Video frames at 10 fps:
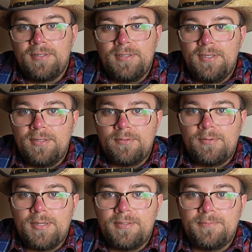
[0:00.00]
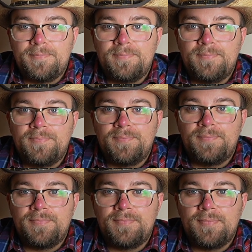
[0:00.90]
either way,
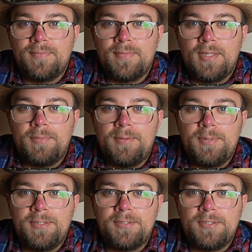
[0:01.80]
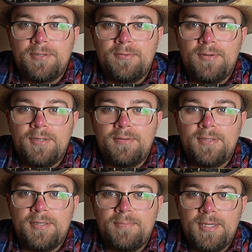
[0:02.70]
I'm happy you stuck around,
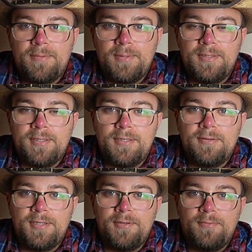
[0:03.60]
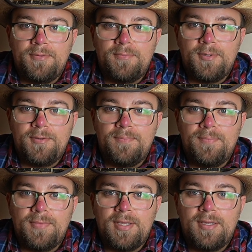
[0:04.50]
and I'm happy that you're here with me.
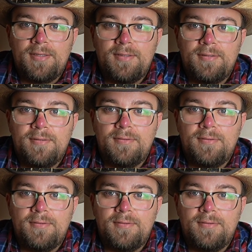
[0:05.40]
And